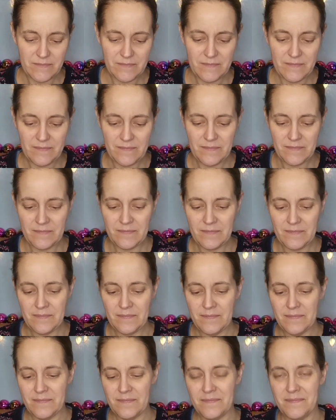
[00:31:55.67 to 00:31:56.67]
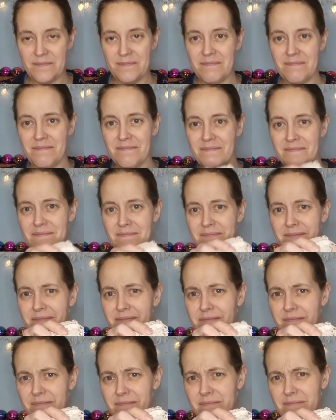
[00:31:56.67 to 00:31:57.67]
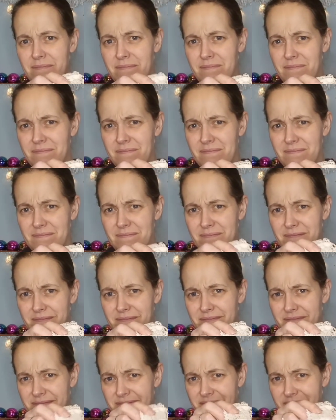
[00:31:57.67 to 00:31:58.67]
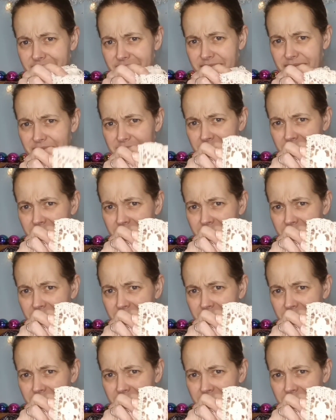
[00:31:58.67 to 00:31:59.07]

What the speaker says: No one is speaking in this clip.